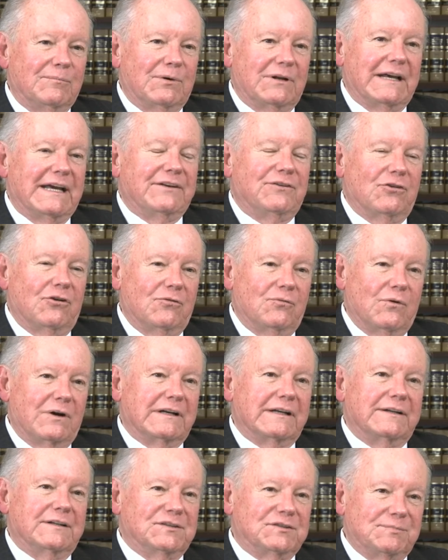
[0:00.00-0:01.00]
But I don't
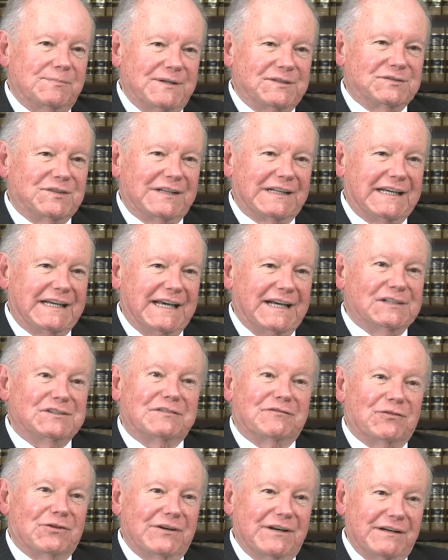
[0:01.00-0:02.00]
want to dismiss the
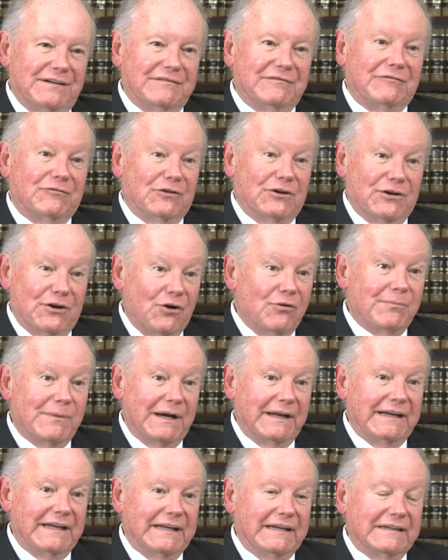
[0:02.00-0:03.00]
case for, for no
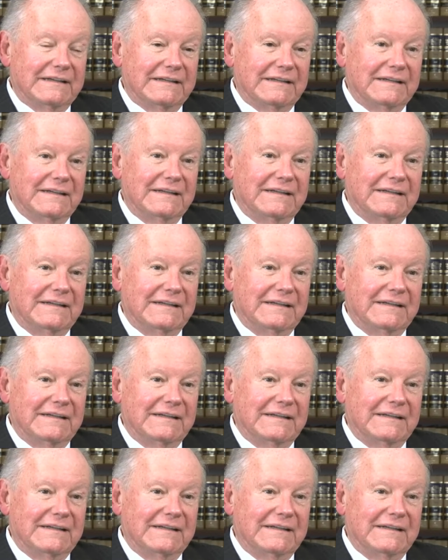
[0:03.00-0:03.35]
money